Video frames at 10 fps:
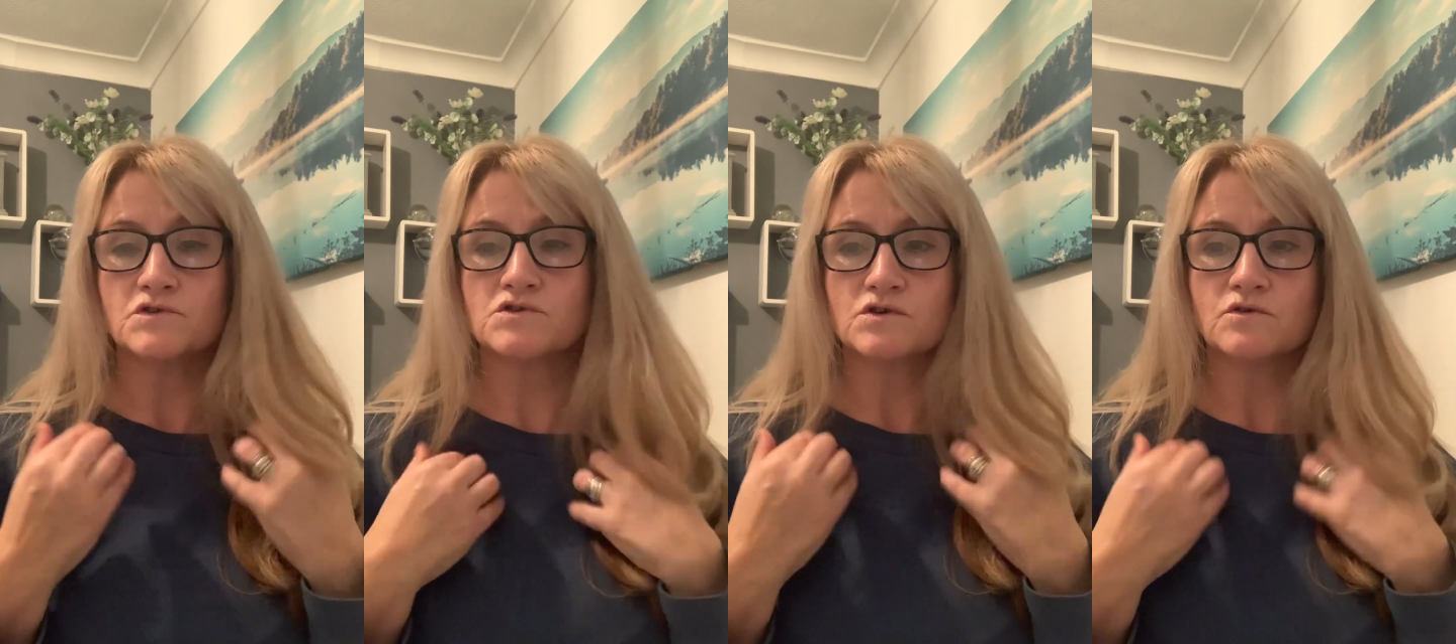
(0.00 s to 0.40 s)

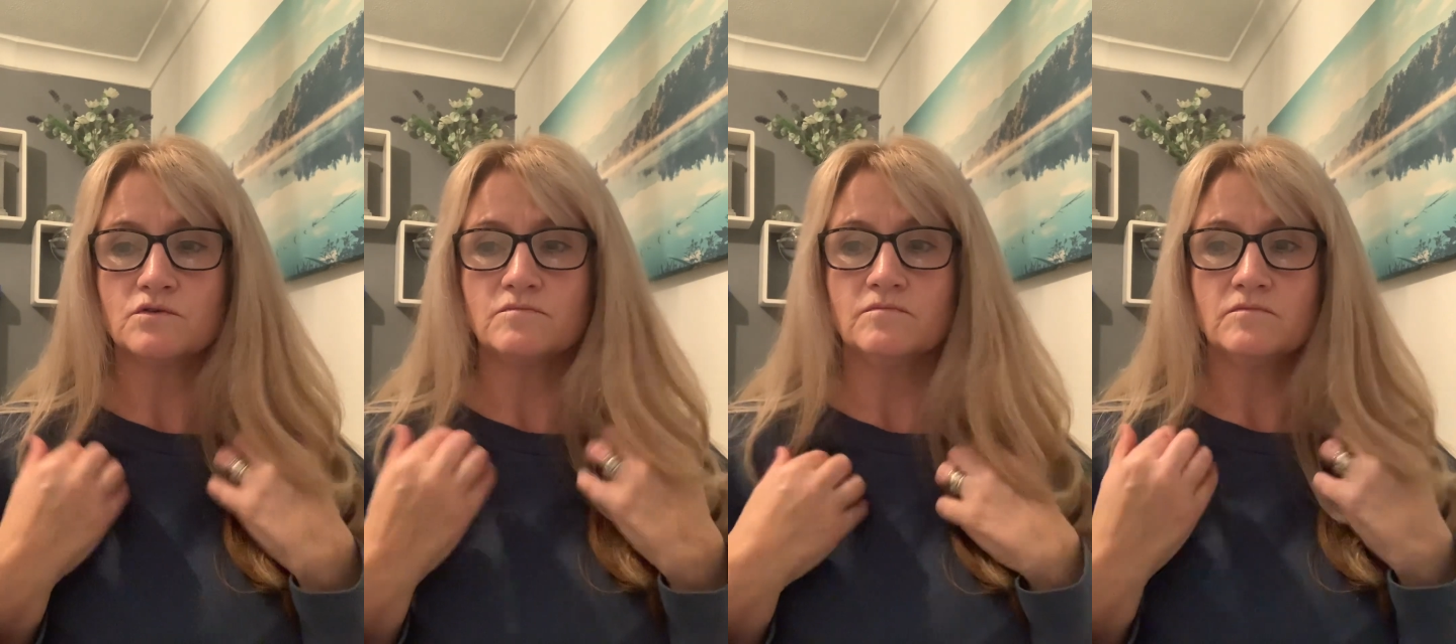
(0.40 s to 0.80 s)
for
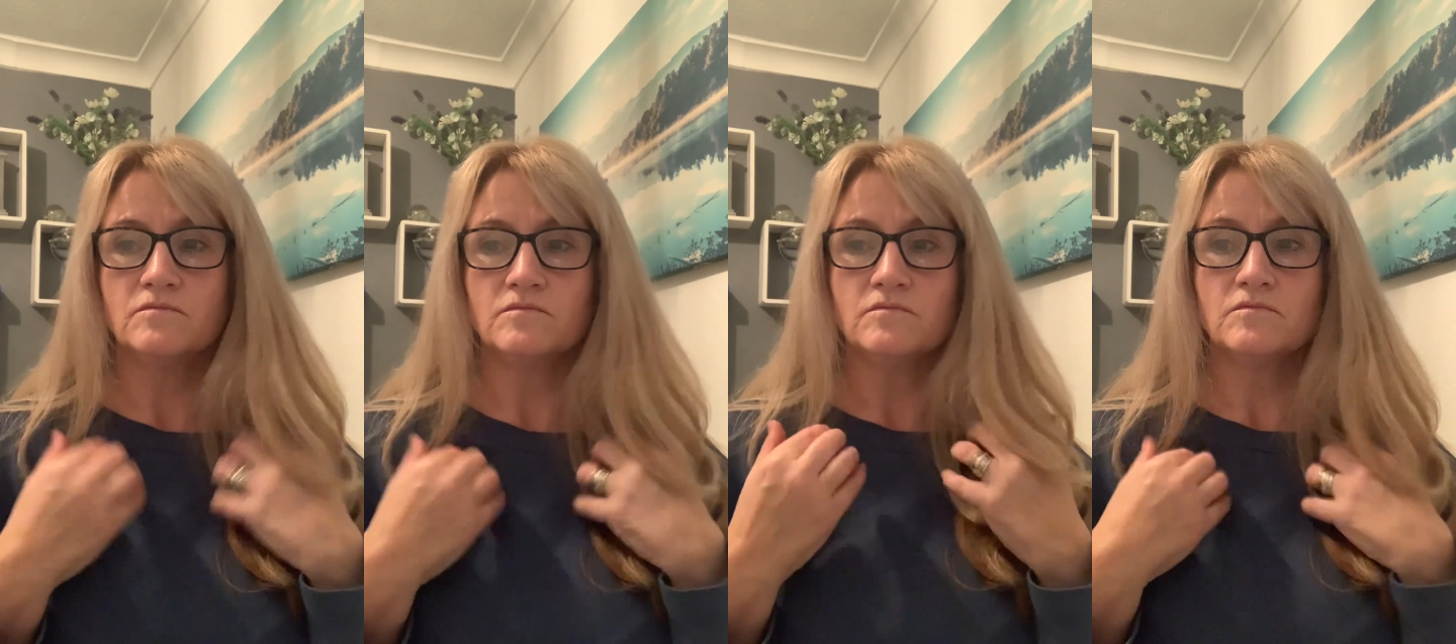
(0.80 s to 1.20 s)
2
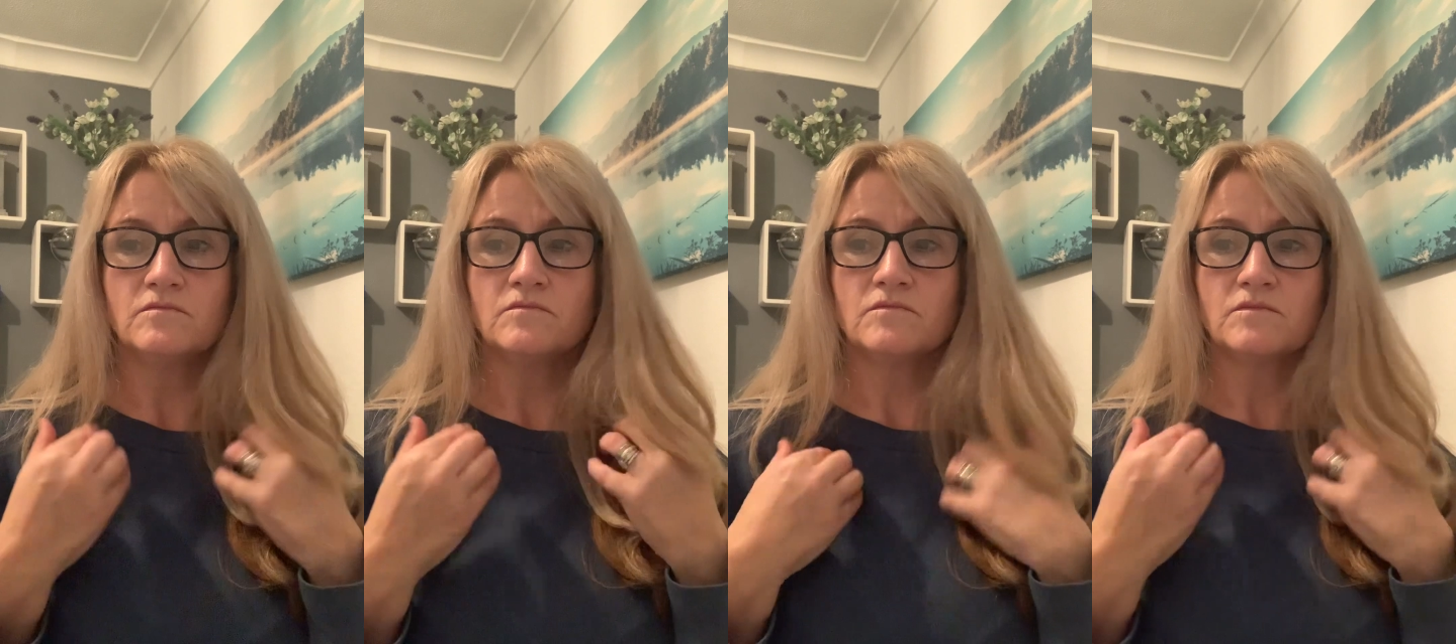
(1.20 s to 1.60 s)

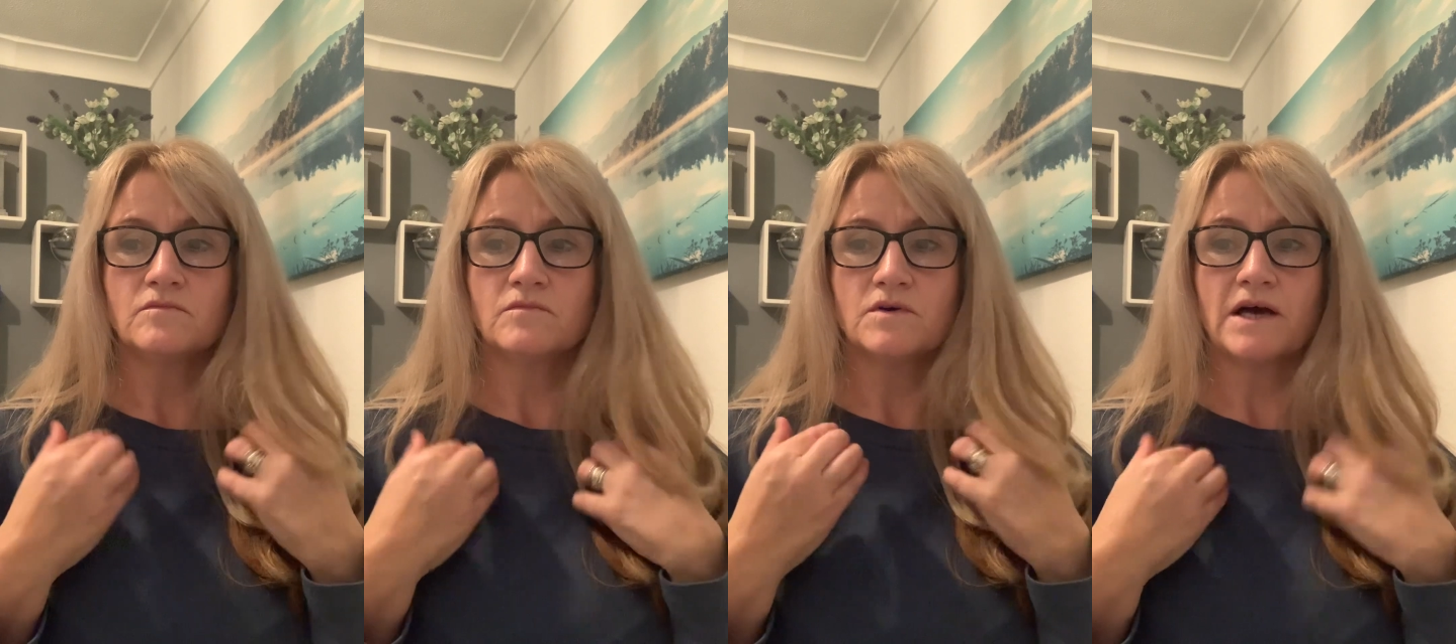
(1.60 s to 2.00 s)

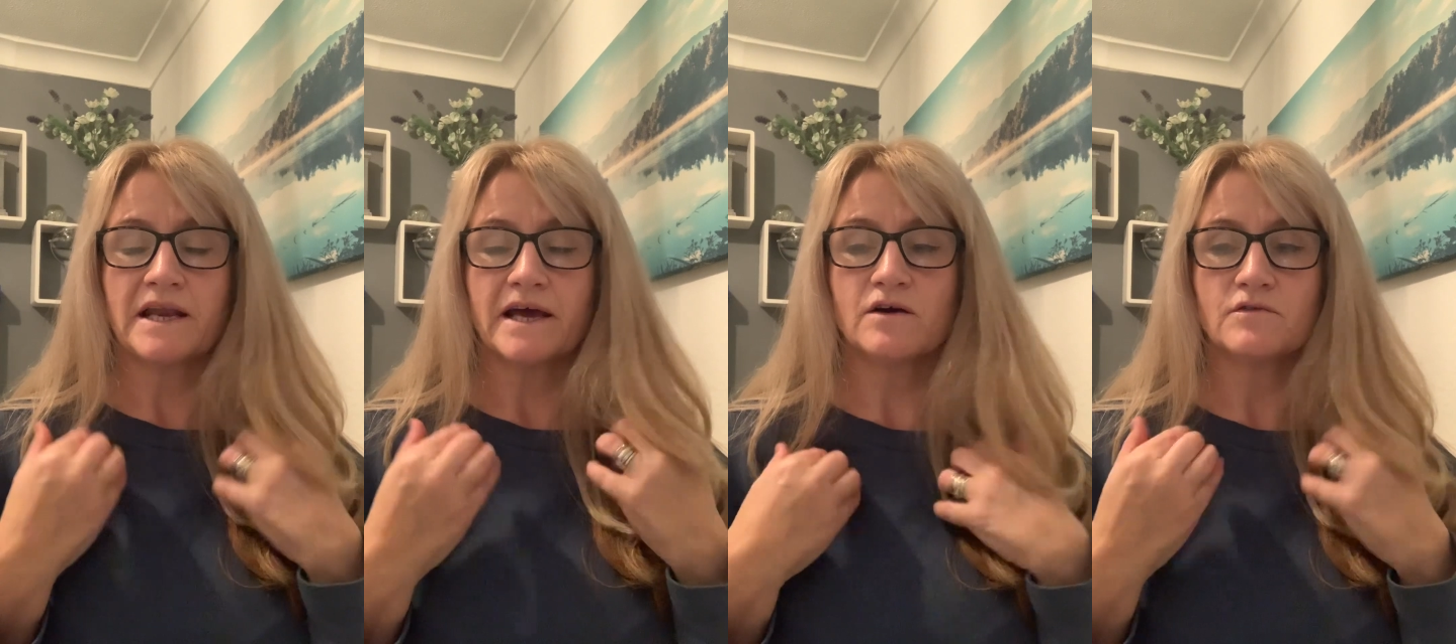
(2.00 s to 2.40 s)

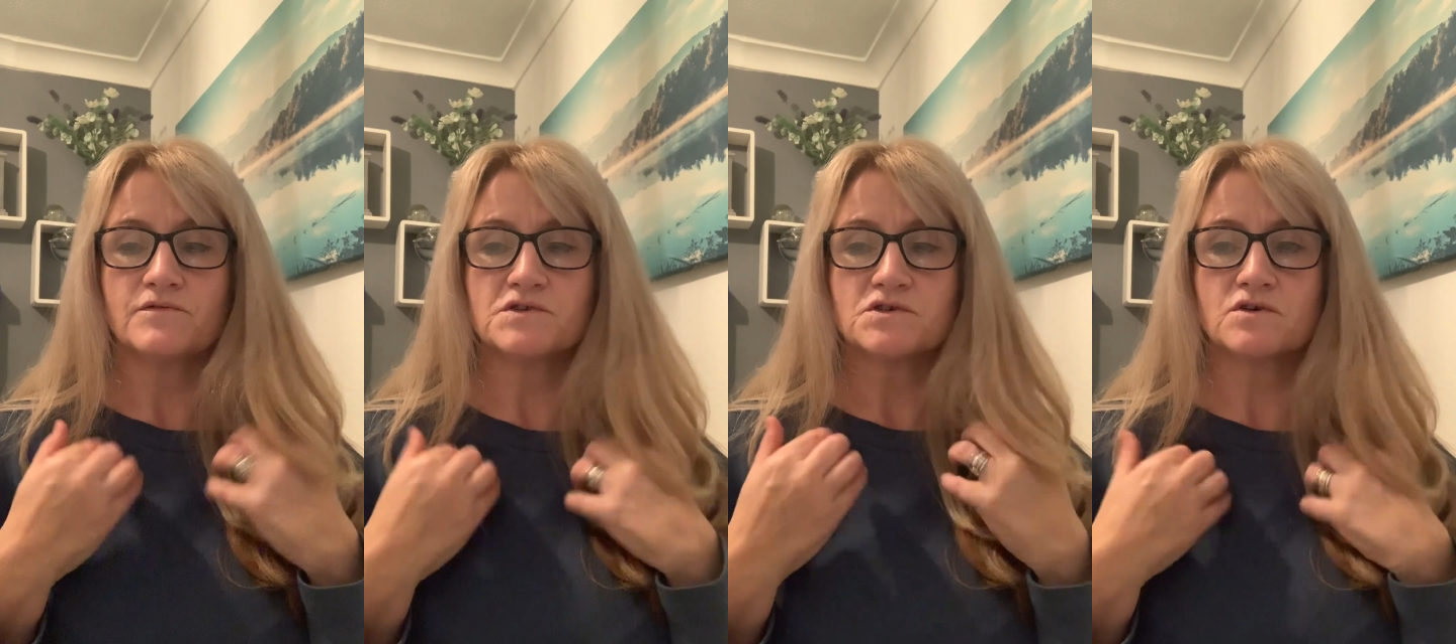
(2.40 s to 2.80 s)
and out
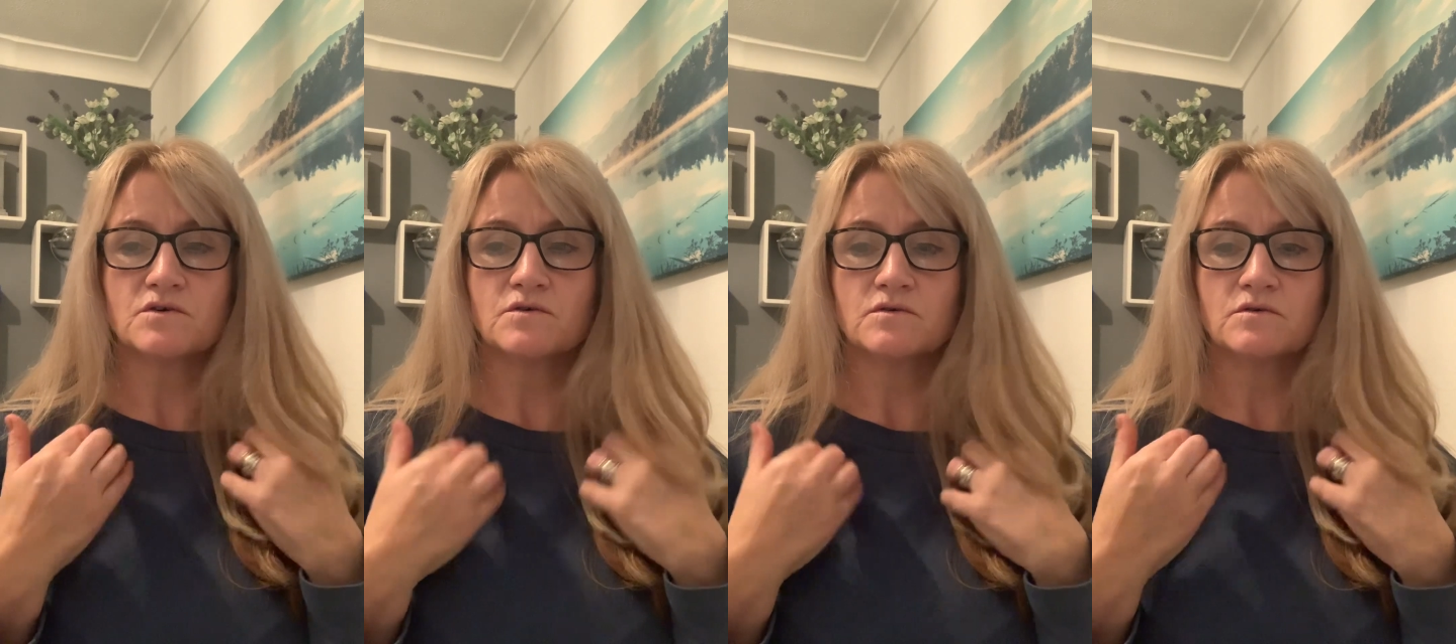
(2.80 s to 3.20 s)
for 2.